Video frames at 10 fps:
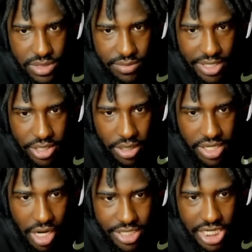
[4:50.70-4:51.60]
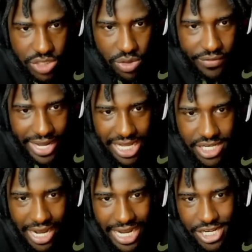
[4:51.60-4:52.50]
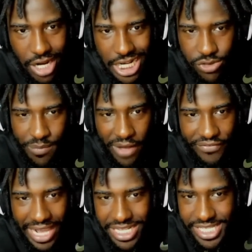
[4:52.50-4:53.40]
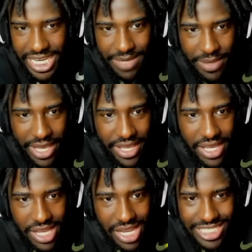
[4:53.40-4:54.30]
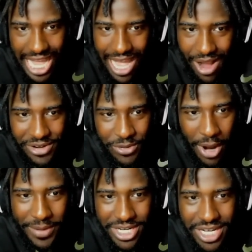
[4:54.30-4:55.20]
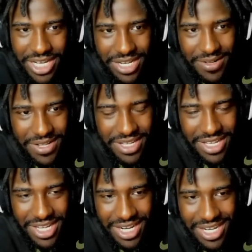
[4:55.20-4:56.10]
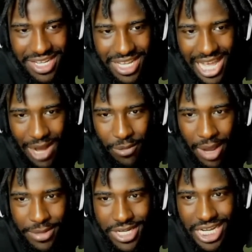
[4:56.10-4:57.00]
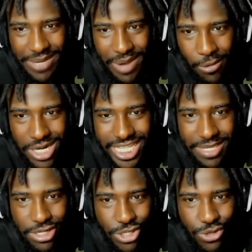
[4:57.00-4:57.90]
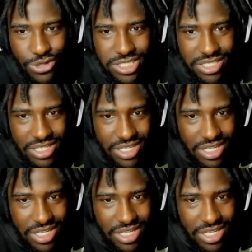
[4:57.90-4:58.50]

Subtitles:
My dog, DeAndre Swift. I got DeAndre Swift on my fantasy team, man. So I really want him to cook. I want him to cook, but I want the team to lose.